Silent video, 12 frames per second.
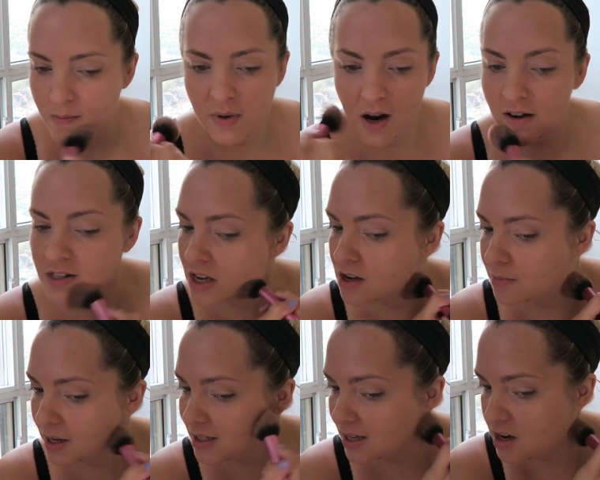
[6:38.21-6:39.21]
But also
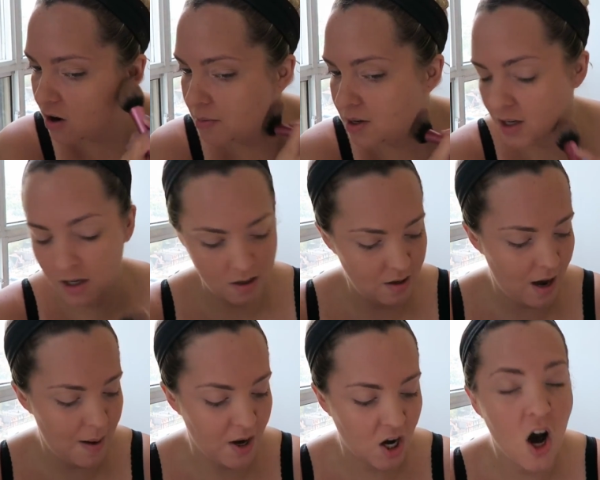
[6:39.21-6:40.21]
because I know
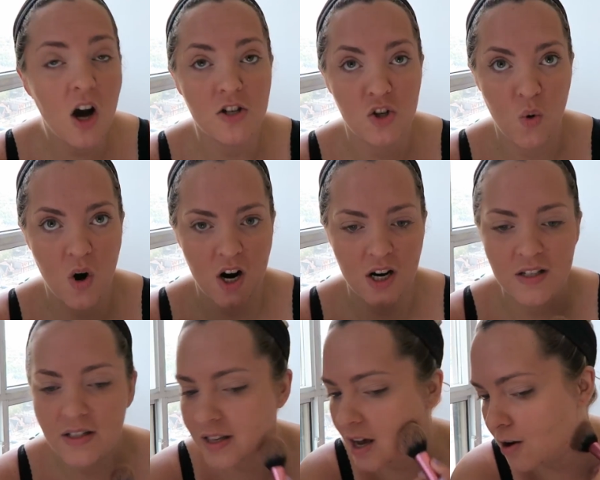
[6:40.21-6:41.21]
I'm a contour,
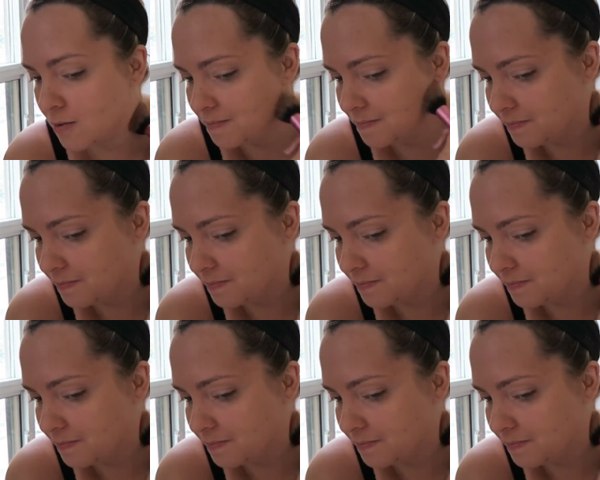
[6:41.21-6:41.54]
so